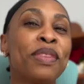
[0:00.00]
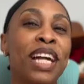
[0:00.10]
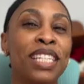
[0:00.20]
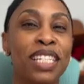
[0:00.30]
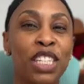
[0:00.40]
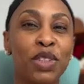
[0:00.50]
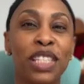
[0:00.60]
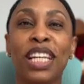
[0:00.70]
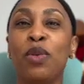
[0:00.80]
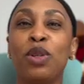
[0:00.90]
a
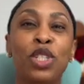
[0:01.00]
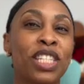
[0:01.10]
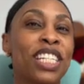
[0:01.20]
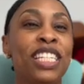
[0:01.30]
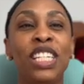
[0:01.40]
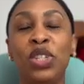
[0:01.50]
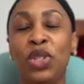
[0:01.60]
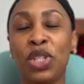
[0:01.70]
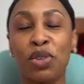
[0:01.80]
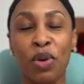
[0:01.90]
series that will just continue
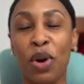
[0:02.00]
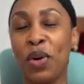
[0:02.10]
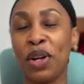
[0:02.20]
to grow